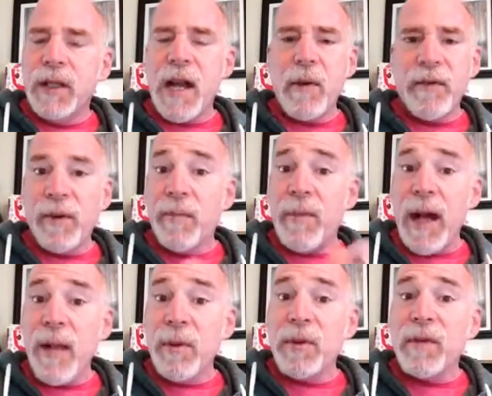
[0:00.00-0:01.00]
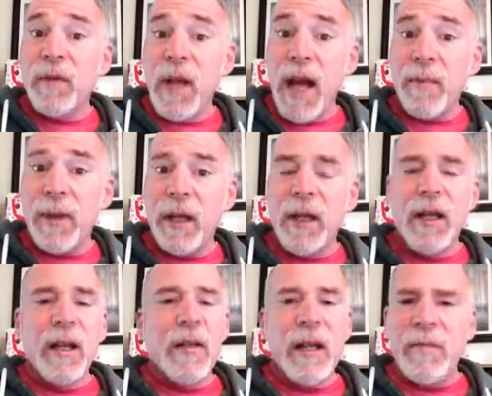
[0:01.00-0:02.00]
Now, if your Bible's floppy,
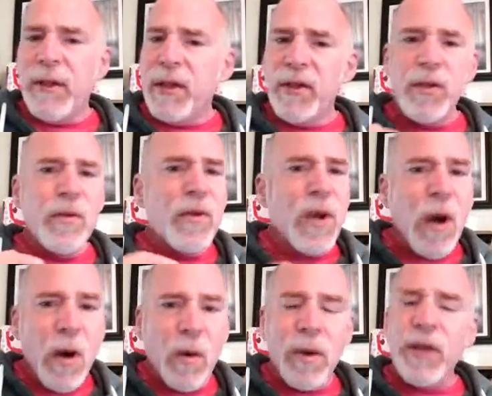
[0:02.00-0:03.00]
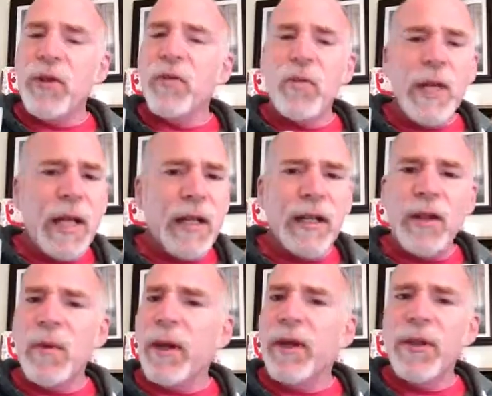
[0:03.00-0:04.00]
that means you know and you read and
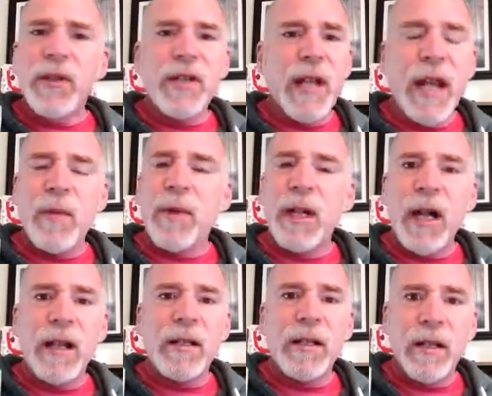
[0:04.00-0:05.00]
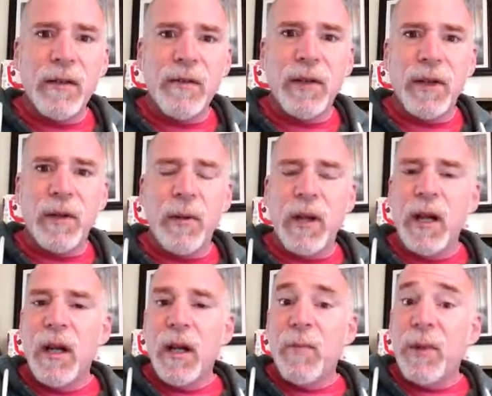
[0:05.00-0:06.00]
you understand what God's done for you.
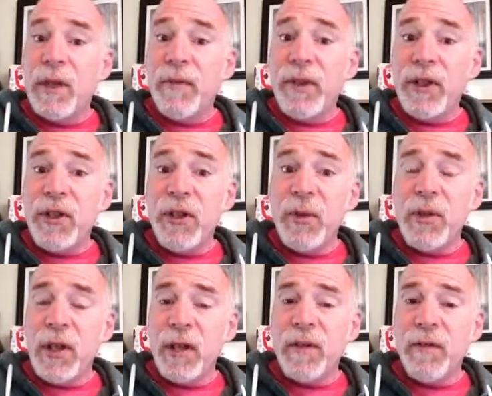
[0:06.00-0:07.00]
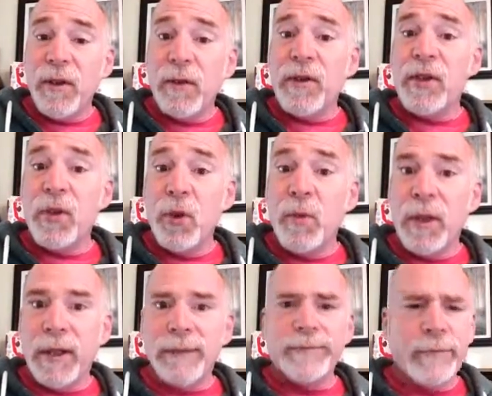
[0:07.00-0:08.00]
But if your shoes aren't full of
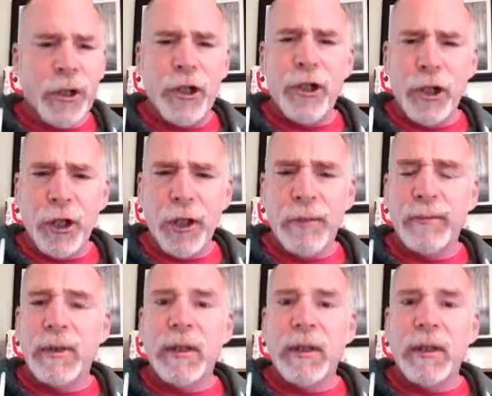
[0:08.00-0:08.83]
scuba, dirt,